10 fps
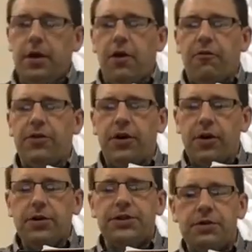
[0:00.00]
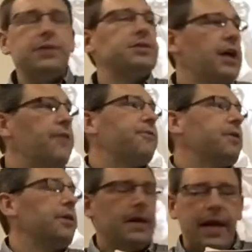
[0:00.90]
for those who had
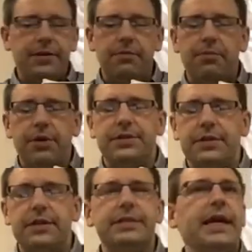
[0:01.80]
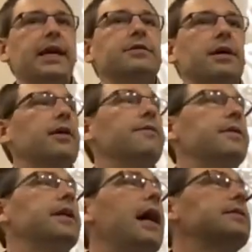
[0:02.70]
suffered at the merciless hands of
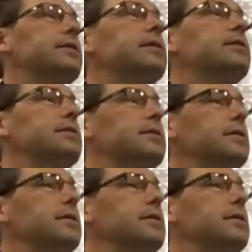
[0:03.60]
the Nazis.